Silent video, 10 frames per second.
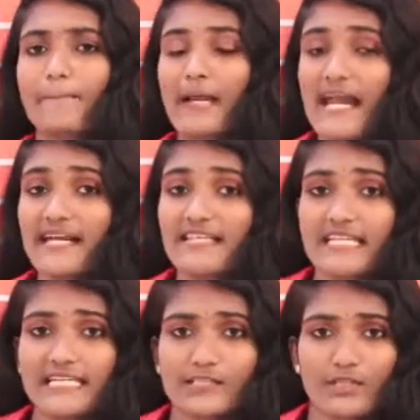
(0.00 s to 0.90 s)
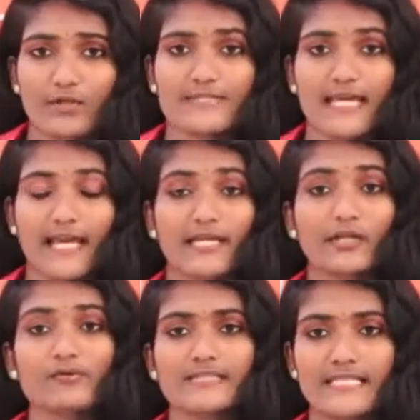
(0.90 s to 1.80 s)
Brandis introduced a
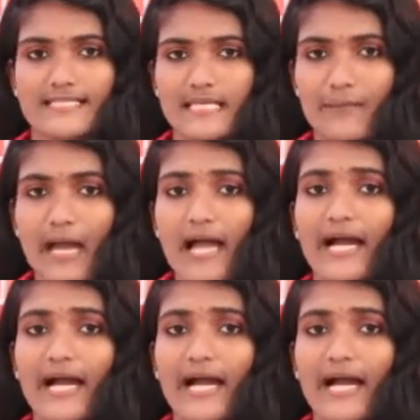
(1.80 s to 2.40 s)
new system